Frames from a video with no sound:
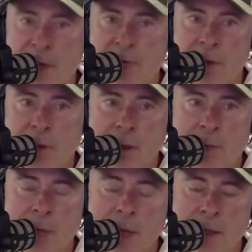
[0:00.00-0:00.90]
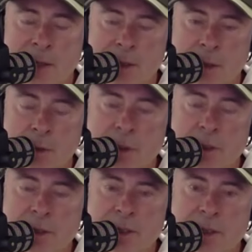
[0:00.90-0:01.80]
a fan of it, Alex, and the
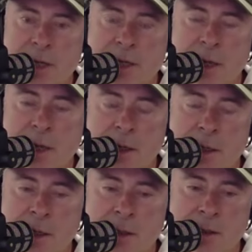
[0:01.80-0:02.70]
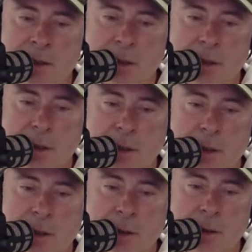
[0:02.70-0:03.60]
reason I say that is
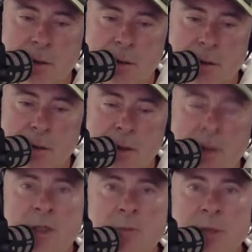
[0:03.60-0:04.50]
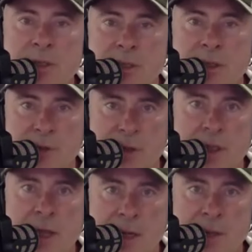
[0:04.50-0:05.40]
in this business, if you
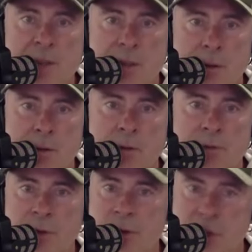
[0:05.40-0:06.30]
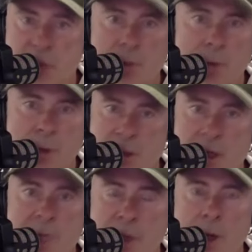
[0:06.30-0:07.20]
stand still, if you just keep doing the
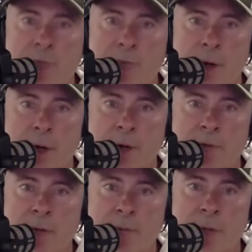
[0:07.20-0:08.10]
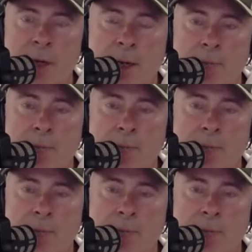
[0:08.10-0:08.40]
same thing over and over,